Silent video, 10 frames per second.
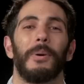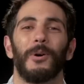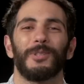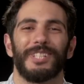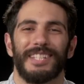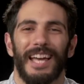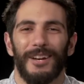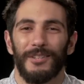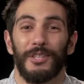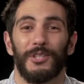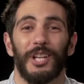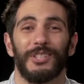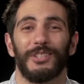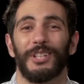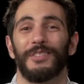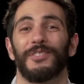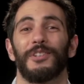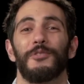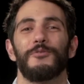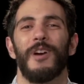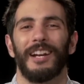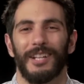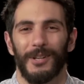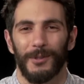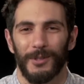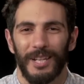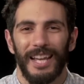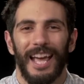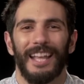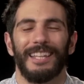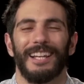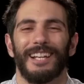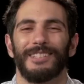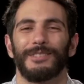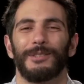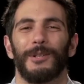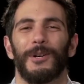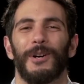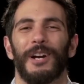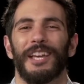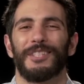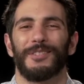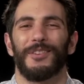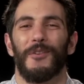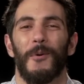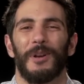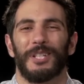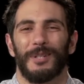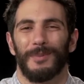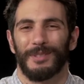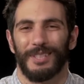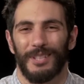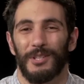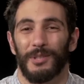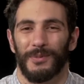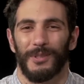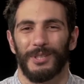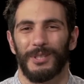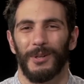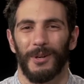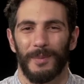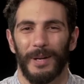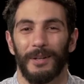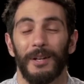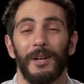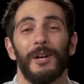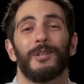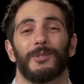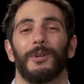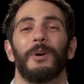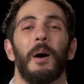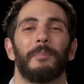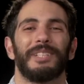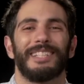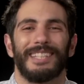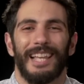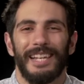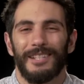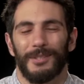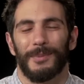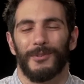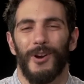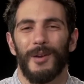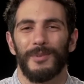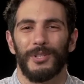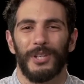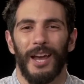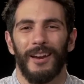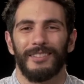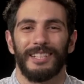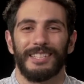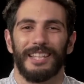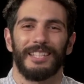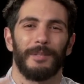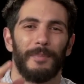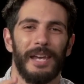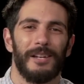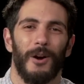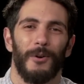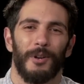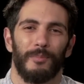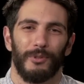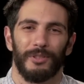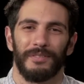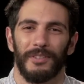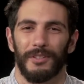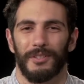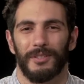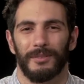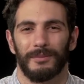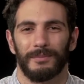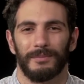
Bowles is out, and the Jets are looking for a new head coach. And they got a long history of questionable decisions for us to talk about. So please like, subscribe, and share, and let's get the debate going on Brooklyn Verse.